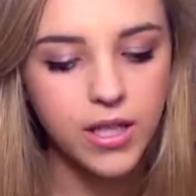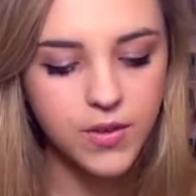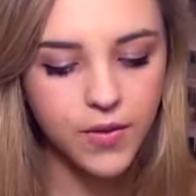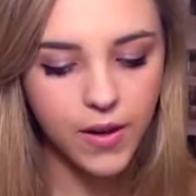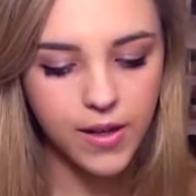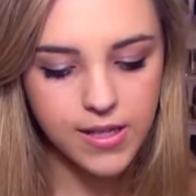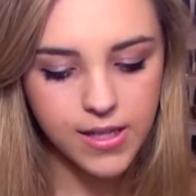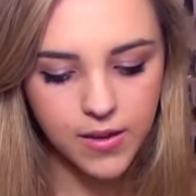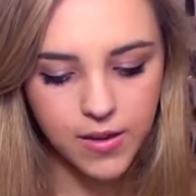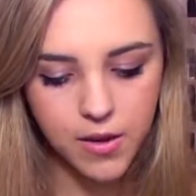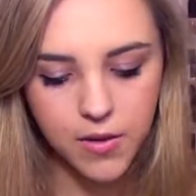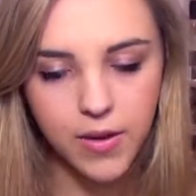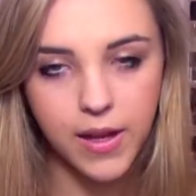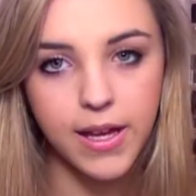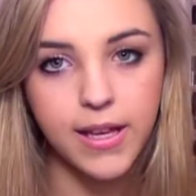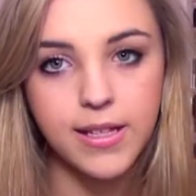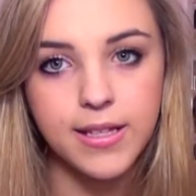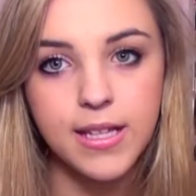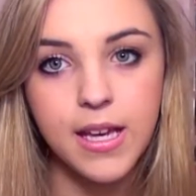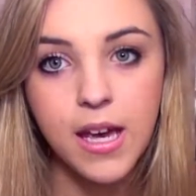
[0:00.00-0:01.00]
As far as other
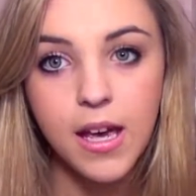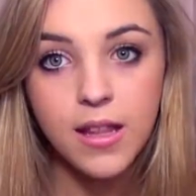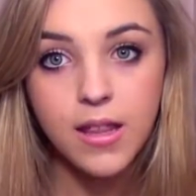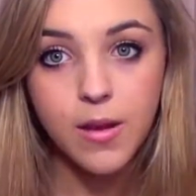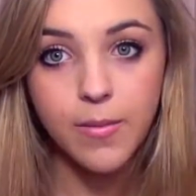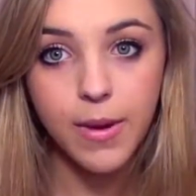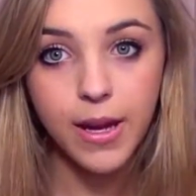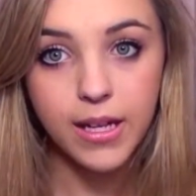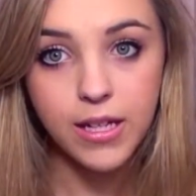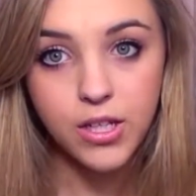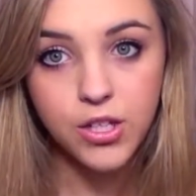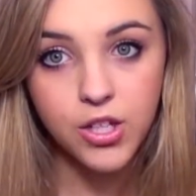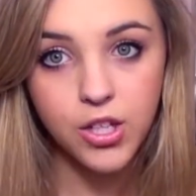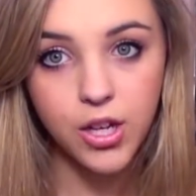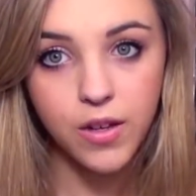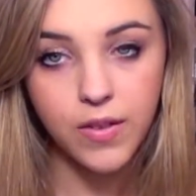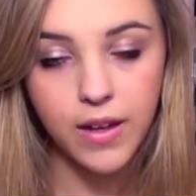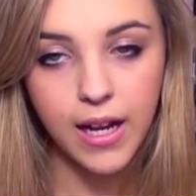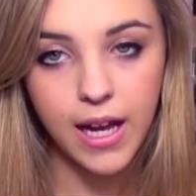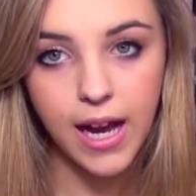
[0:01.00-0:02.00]
things, the bandage
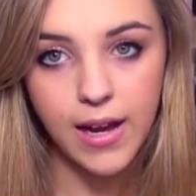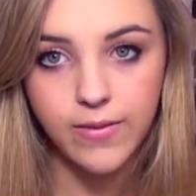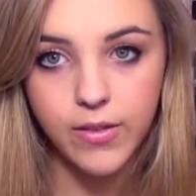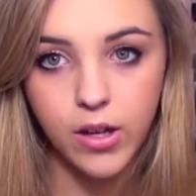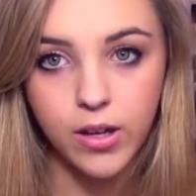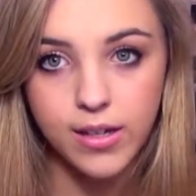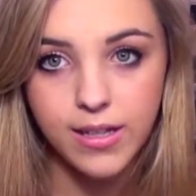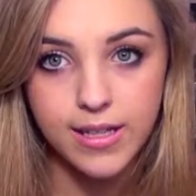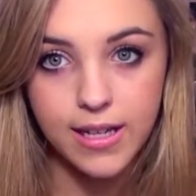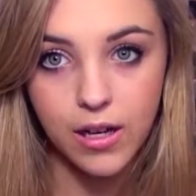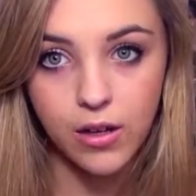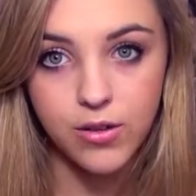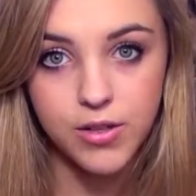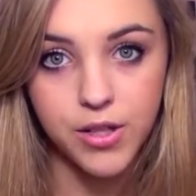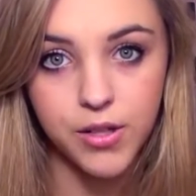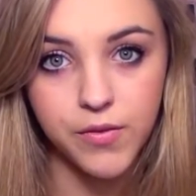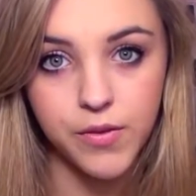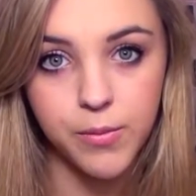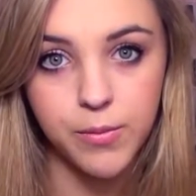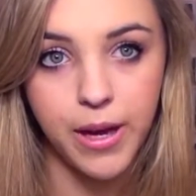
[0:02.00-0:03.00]
skirt that I have on is
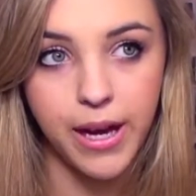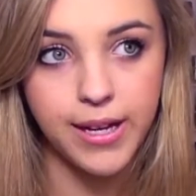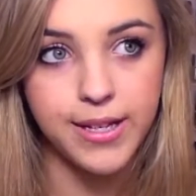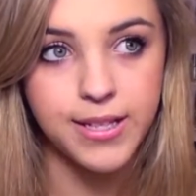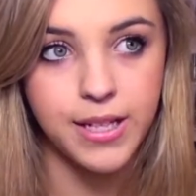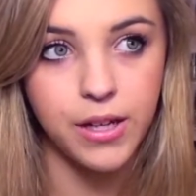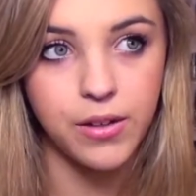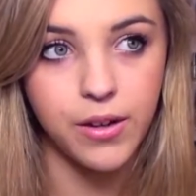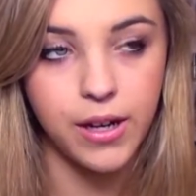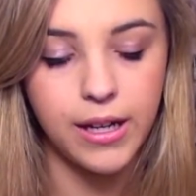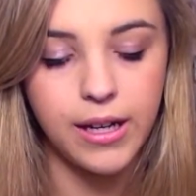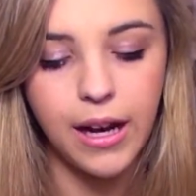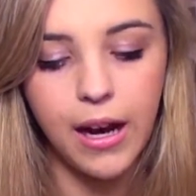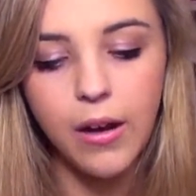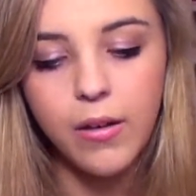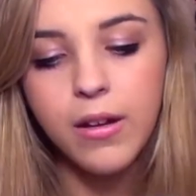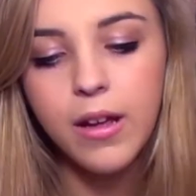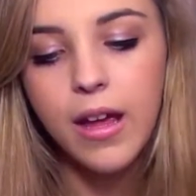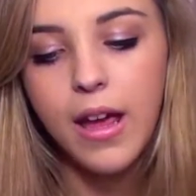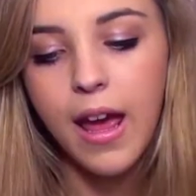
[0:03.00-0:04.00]
also from Pacsun right
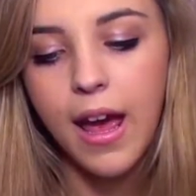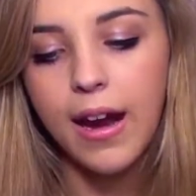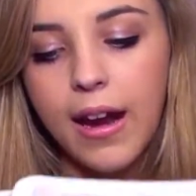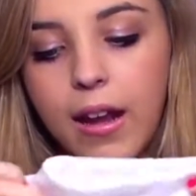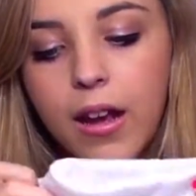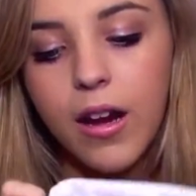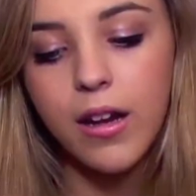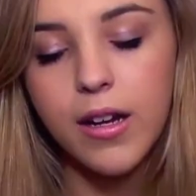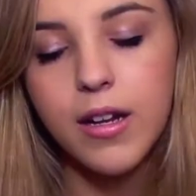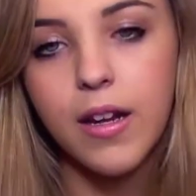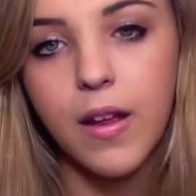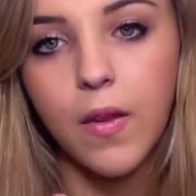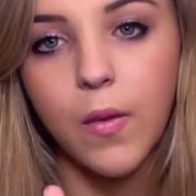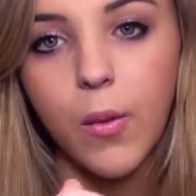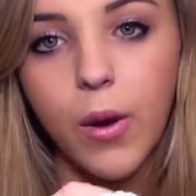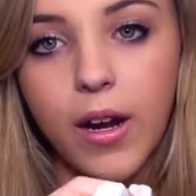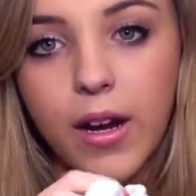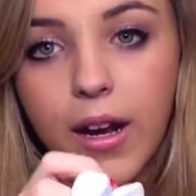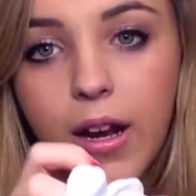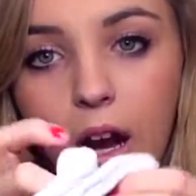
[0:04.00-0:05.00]
now. And I got another
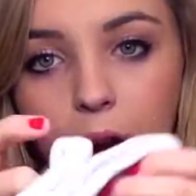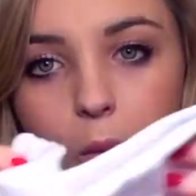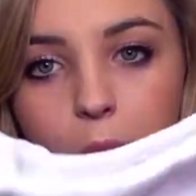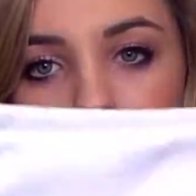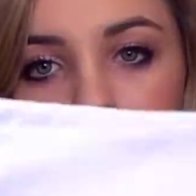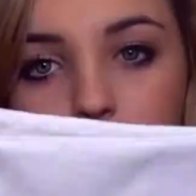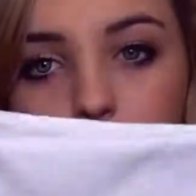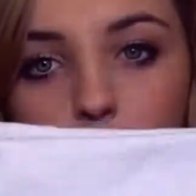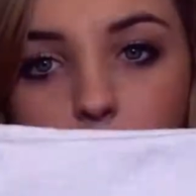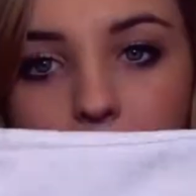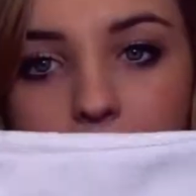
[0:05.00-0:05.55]
one. I got one in